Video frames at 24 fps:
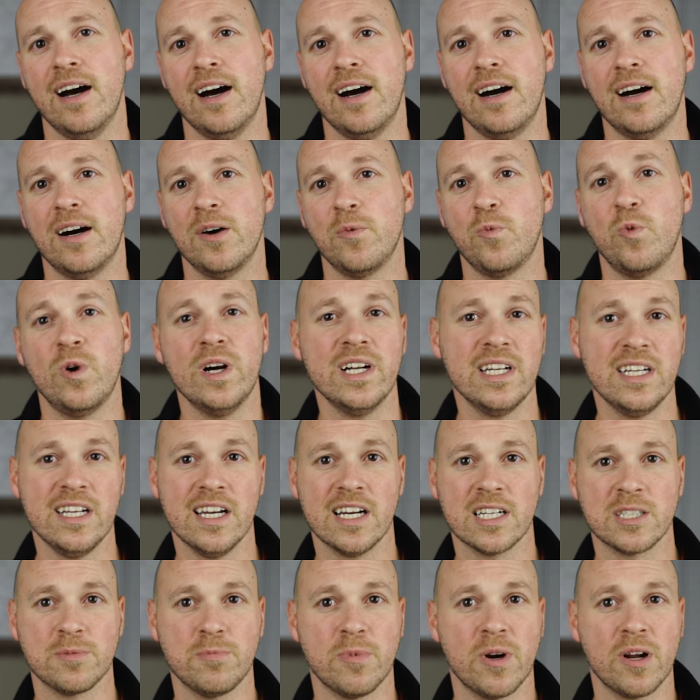
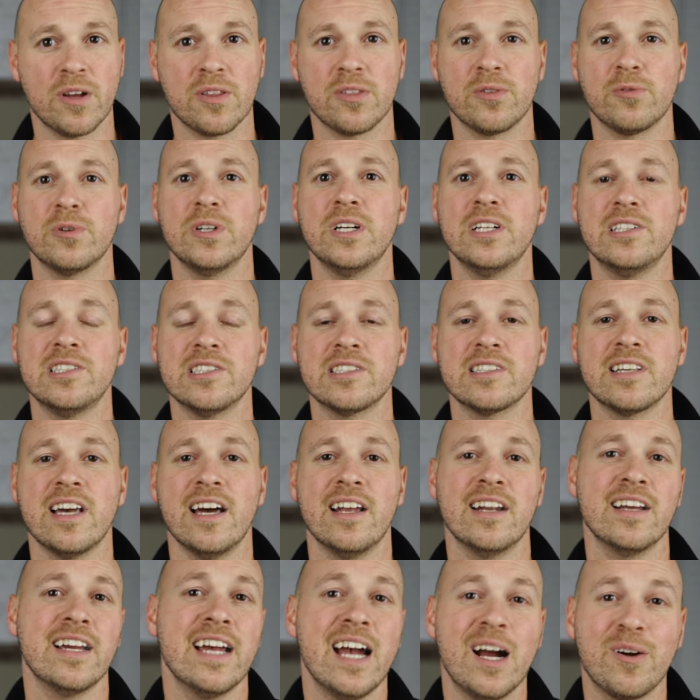1DX Mark III just
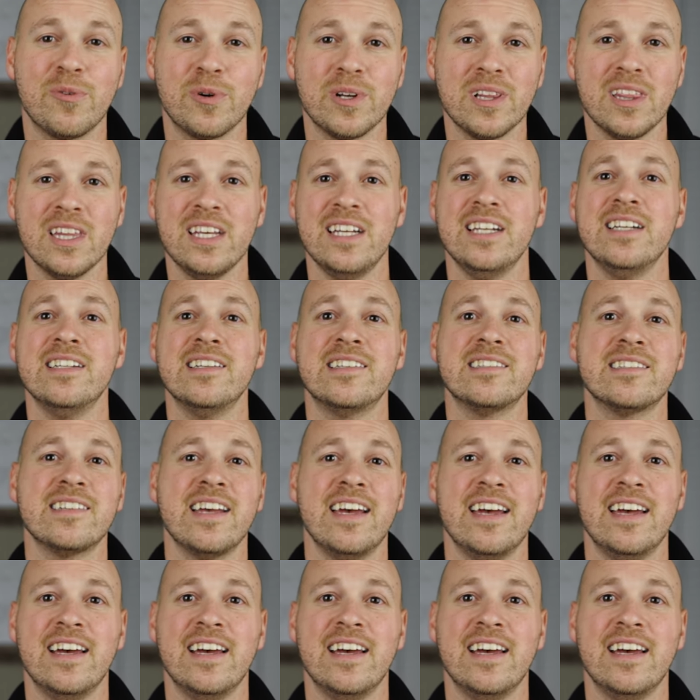kind of got released,